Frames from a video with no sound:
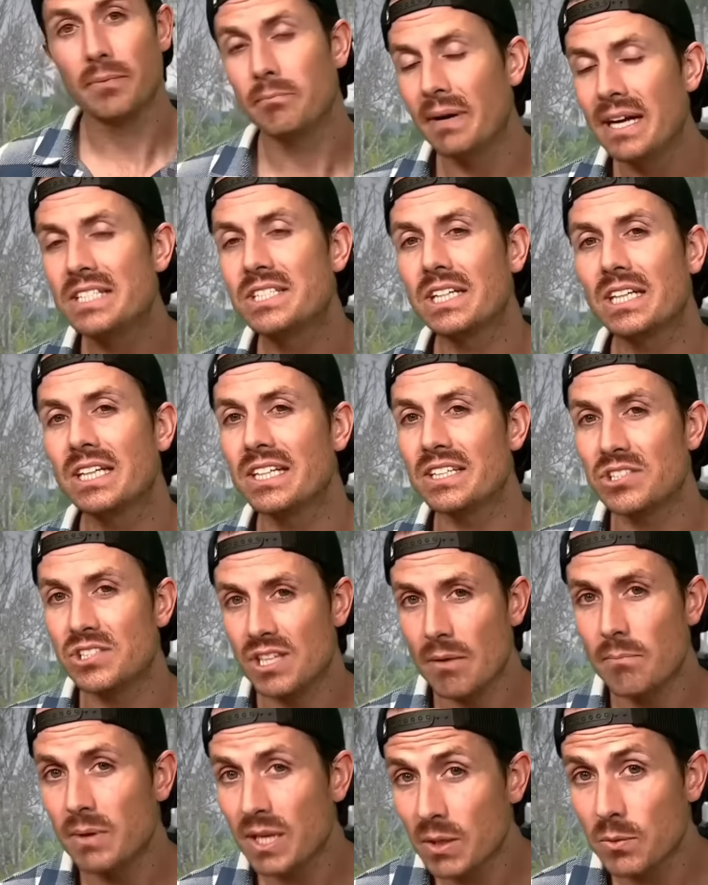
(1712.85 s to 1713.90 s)
Basically,
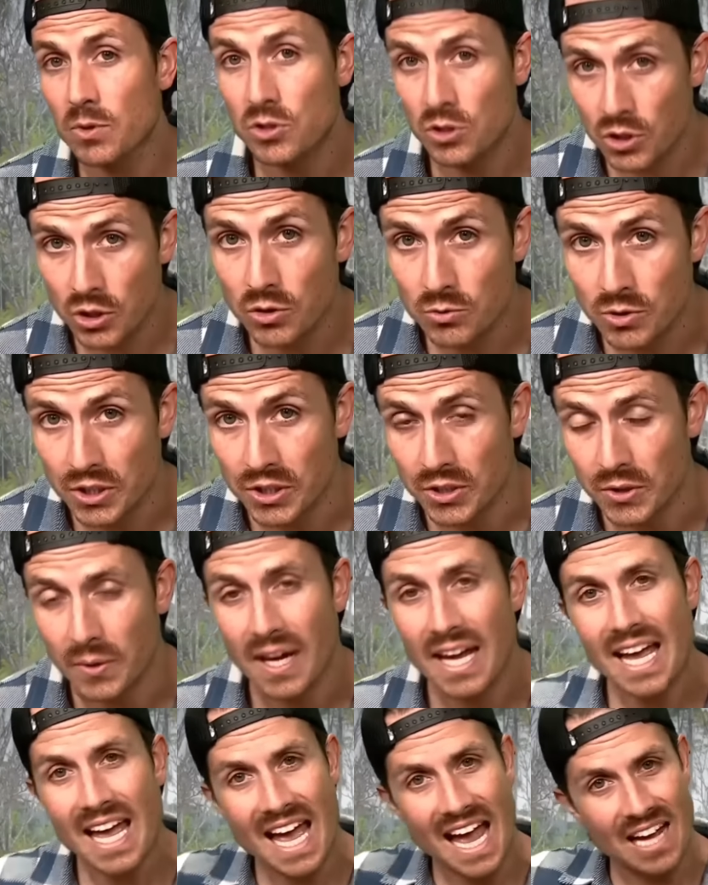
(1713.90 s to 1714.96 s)
somebody with
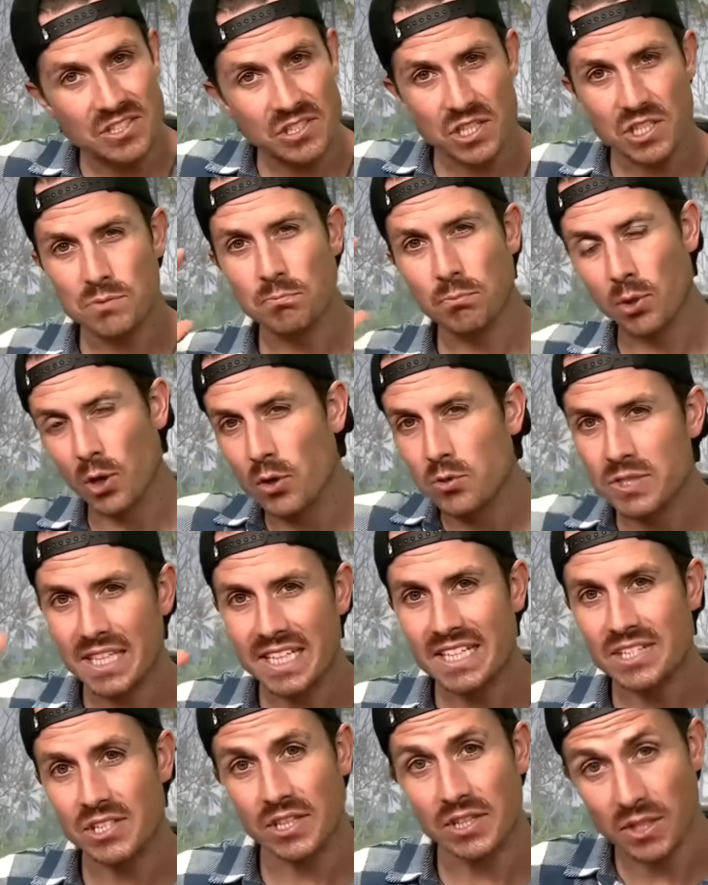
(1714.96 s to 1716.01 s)
Kuru has these
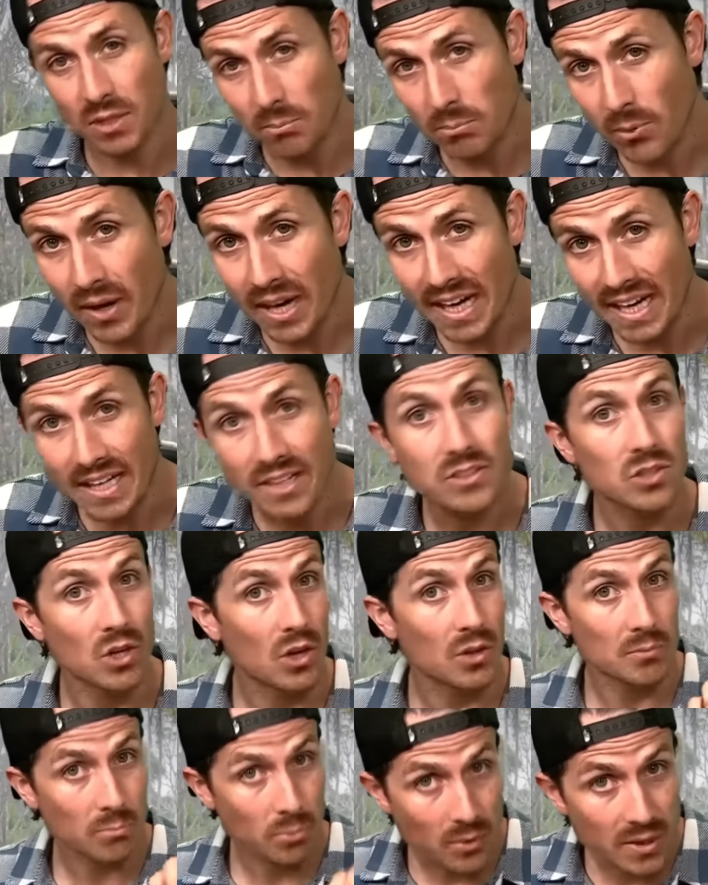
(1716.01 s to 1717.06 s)
proteins in their brain
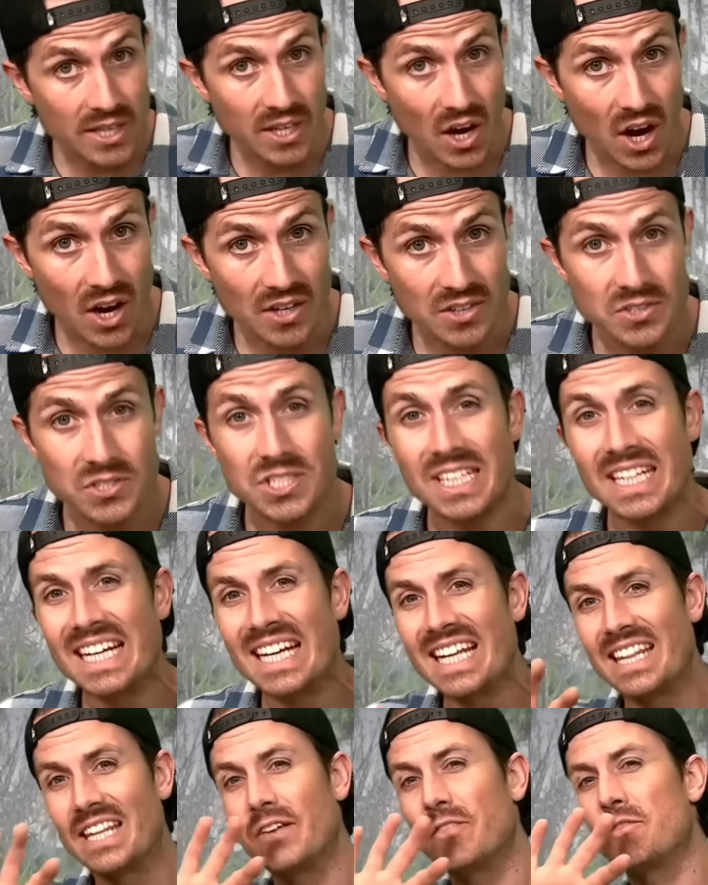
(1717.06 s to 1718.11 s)
called prions
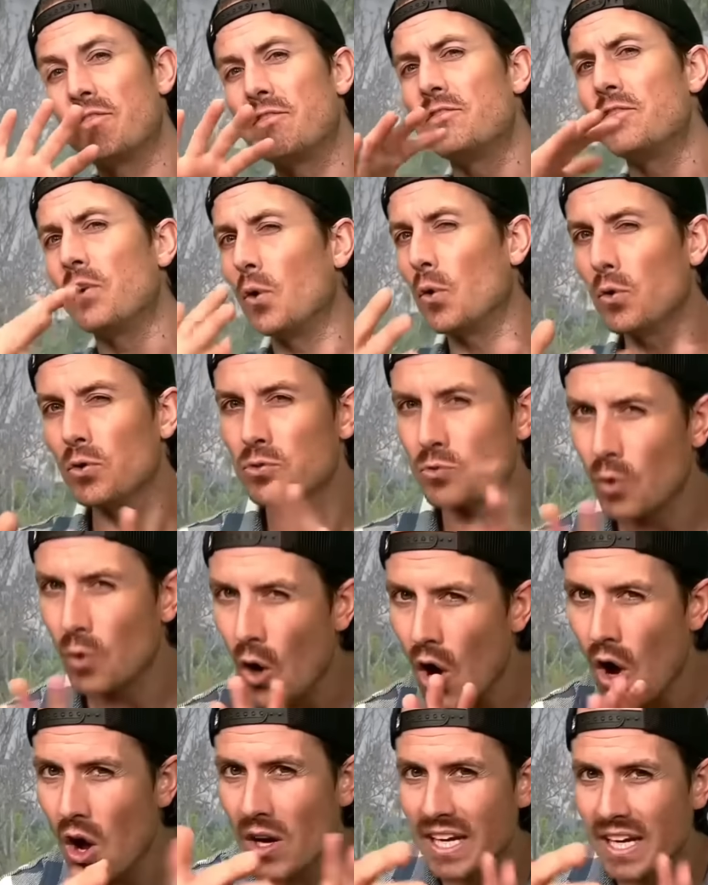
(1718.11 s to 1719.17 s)
that fold
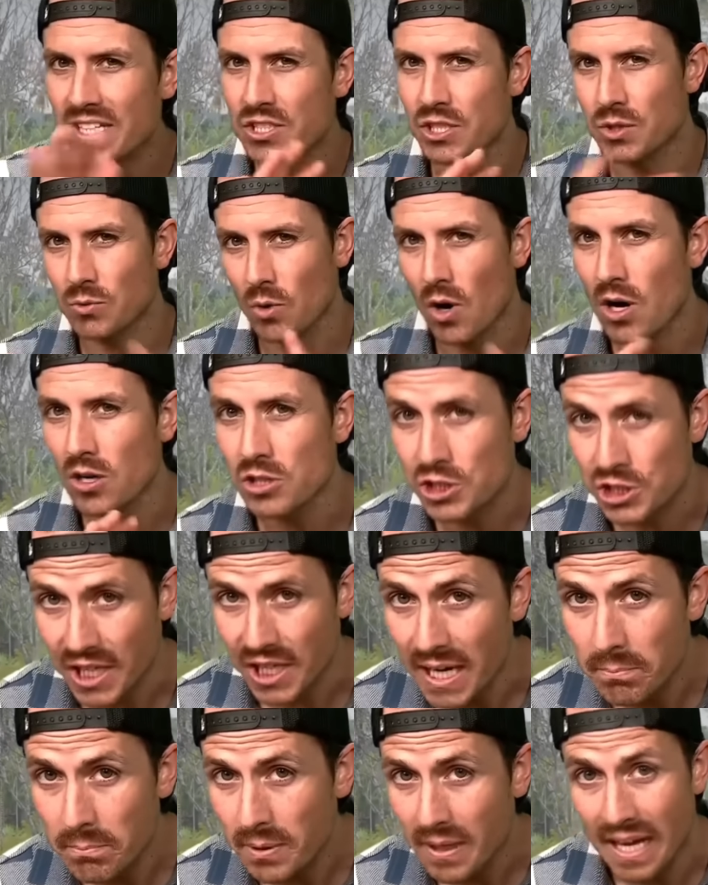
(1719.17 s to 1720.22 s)
wrong into the wrong
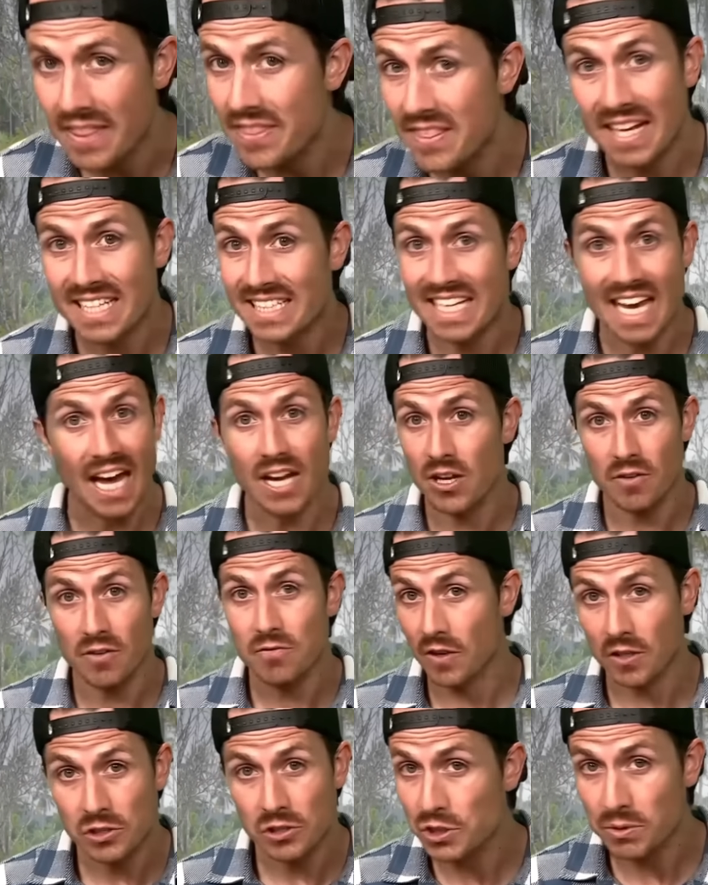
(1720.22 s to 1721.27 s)
shape and then cannot
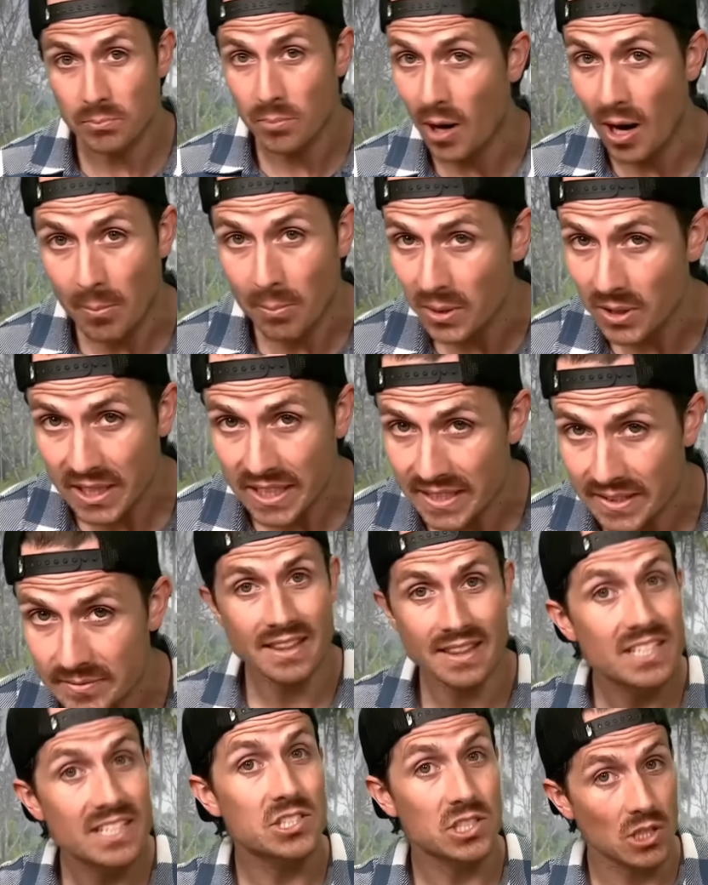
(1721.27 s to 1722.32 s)
function properly.
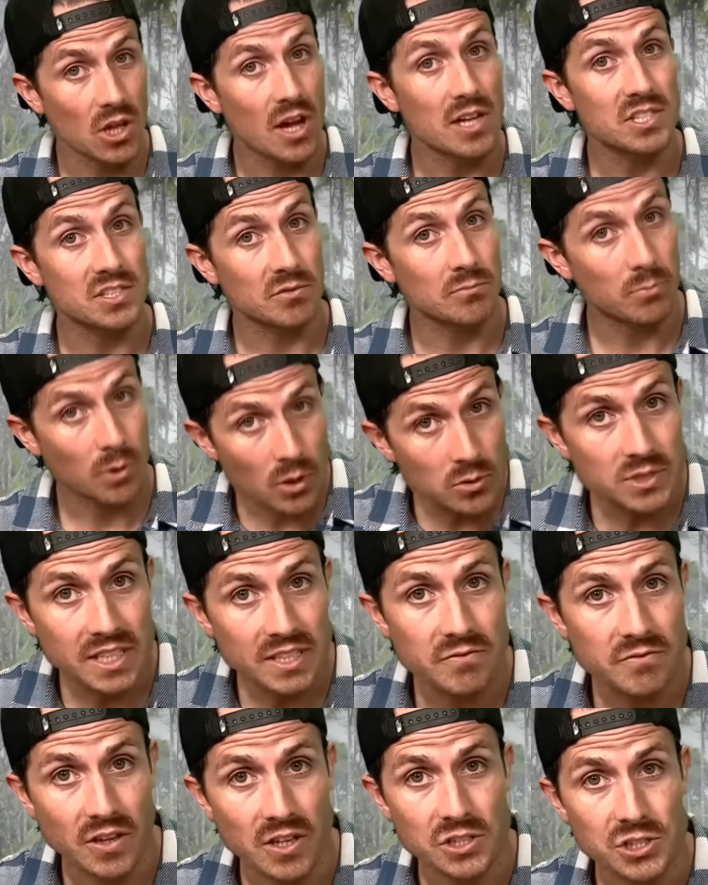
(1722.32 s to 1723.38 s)
This loss of
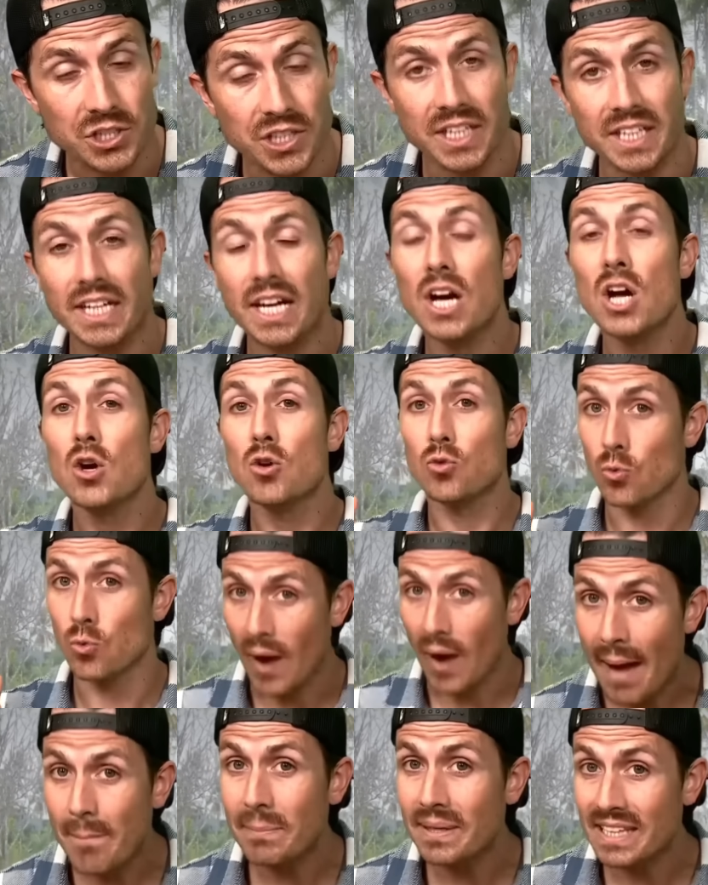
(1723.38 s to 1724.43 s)
protein function
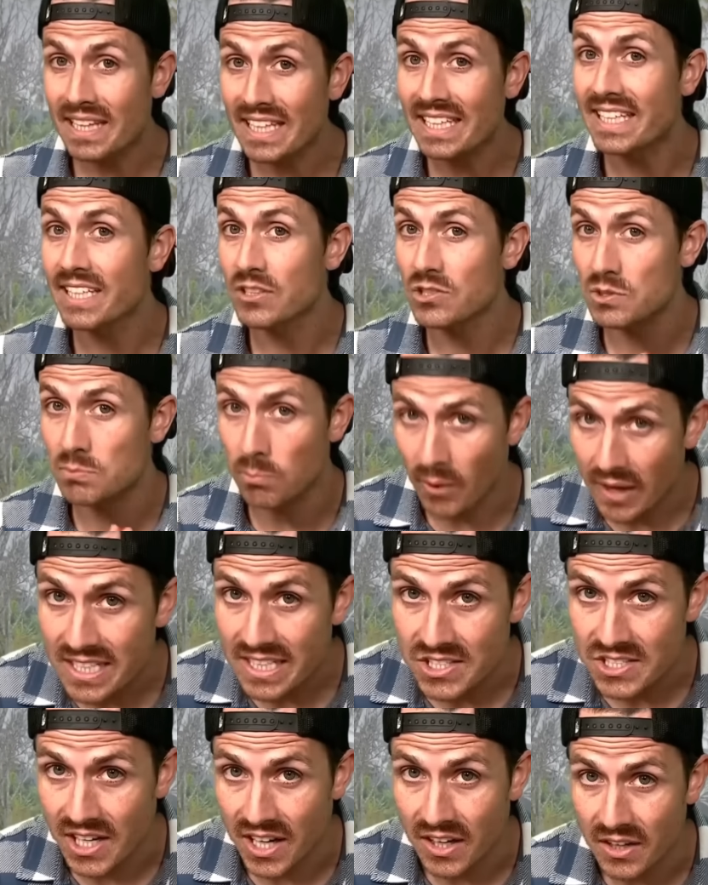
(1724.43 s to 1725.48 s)
rapidly kills
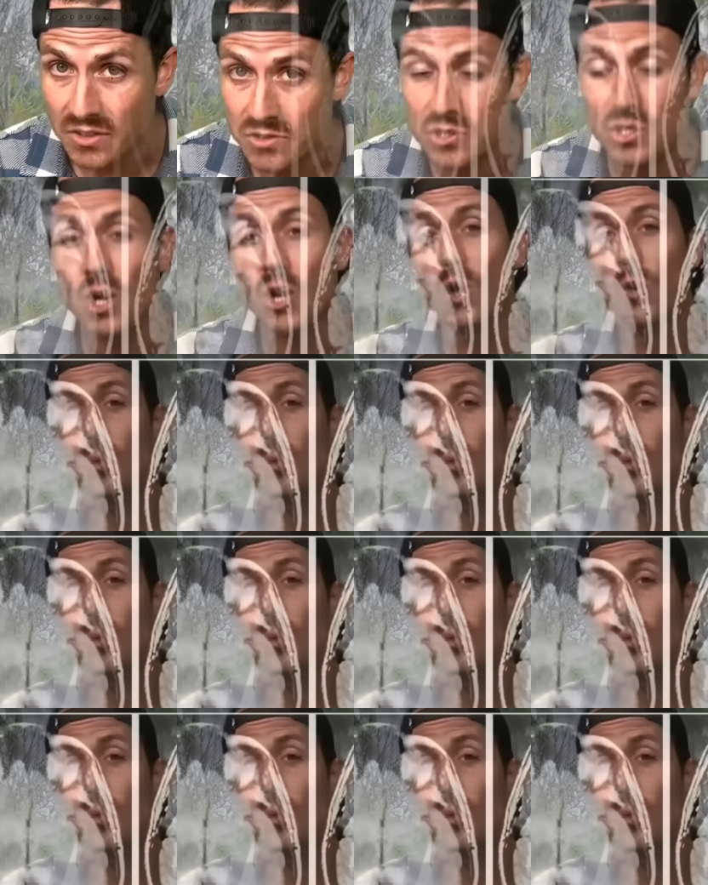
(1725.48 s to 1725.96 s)
brain cells,